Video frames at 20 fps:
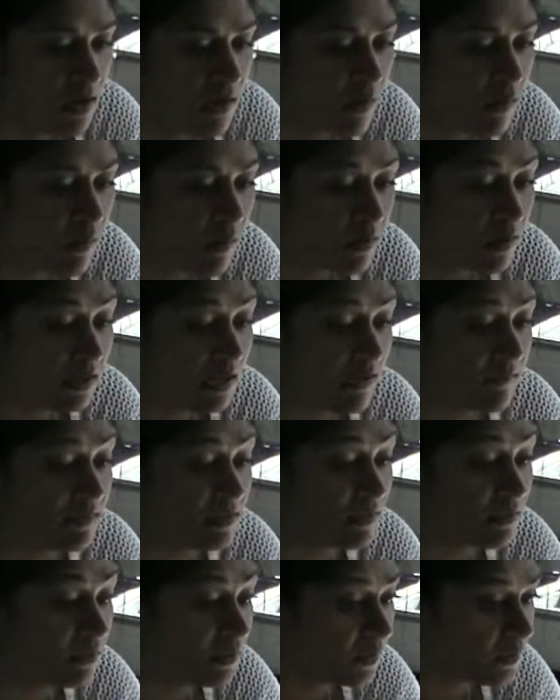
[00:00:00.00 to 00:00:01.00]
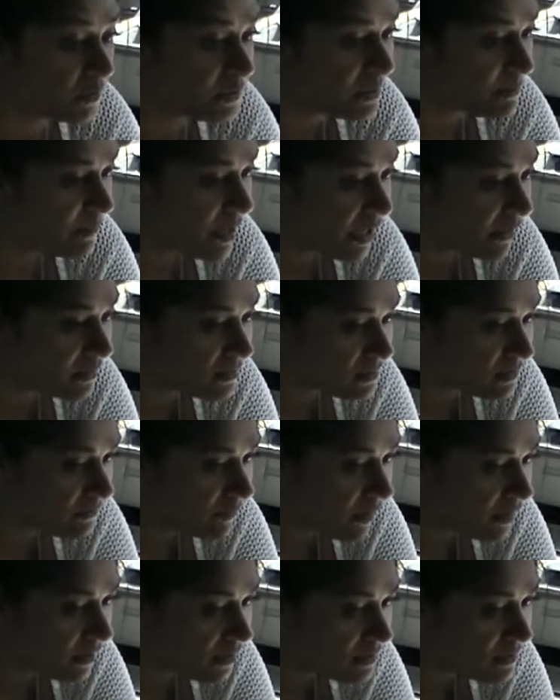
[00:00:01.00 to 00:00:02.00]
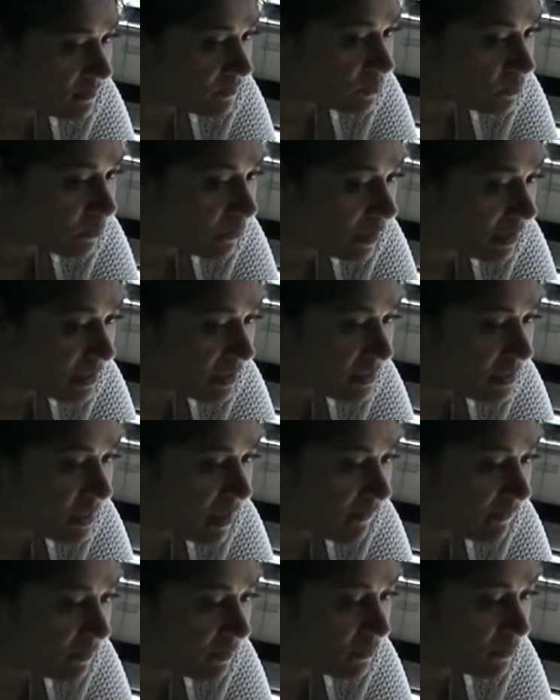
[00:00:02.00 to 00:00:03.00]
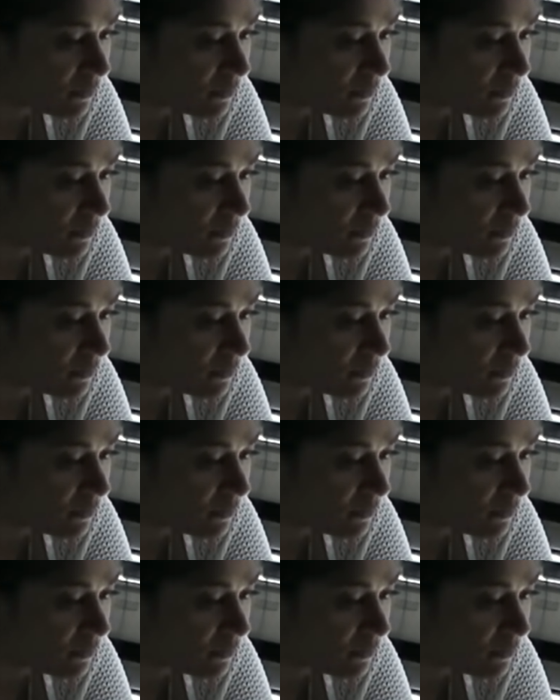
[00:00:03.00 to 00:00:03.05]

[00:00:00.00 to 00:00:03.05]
or having the closing balance to finance of $27,000